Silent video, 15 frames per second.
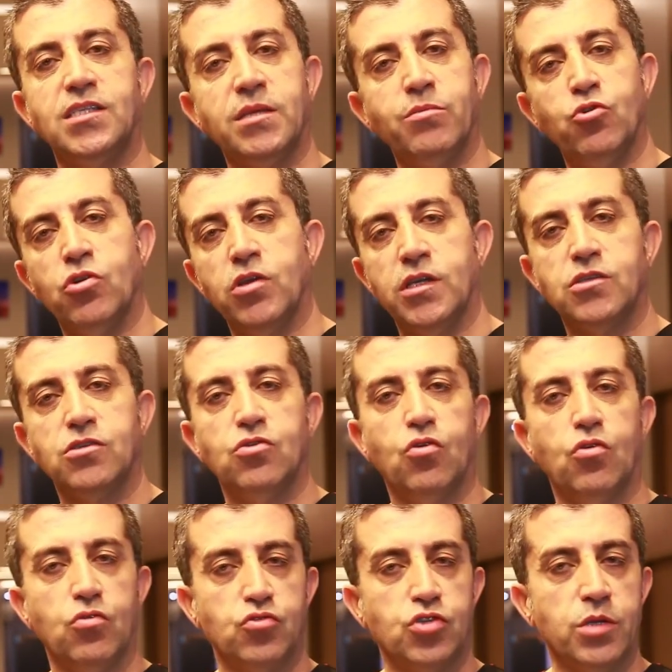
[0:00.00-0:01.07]
after
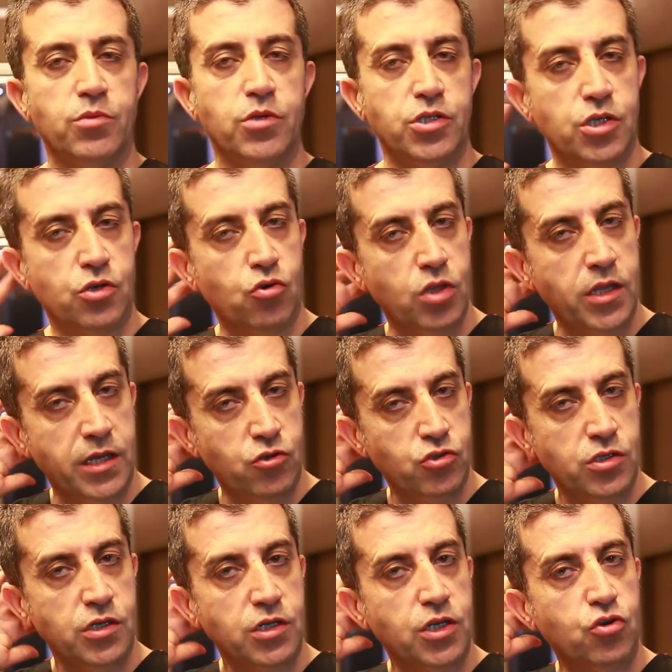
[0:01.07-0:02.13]
these 3
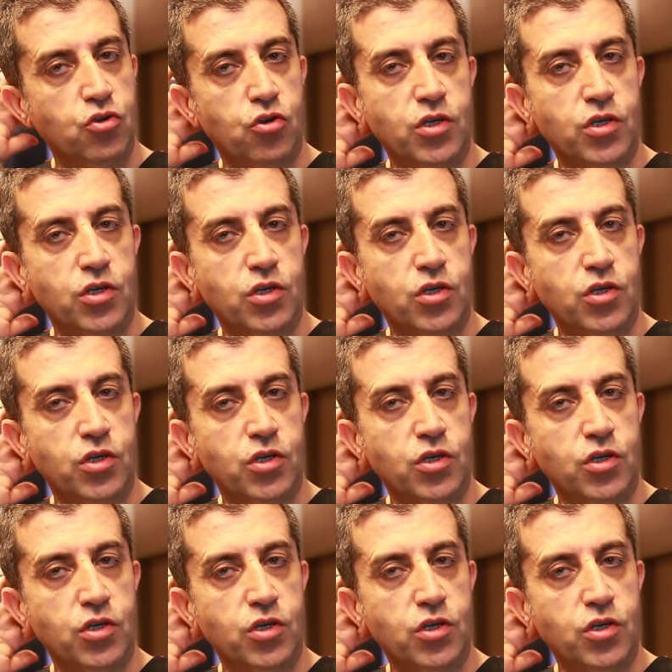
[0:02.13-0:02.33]
days.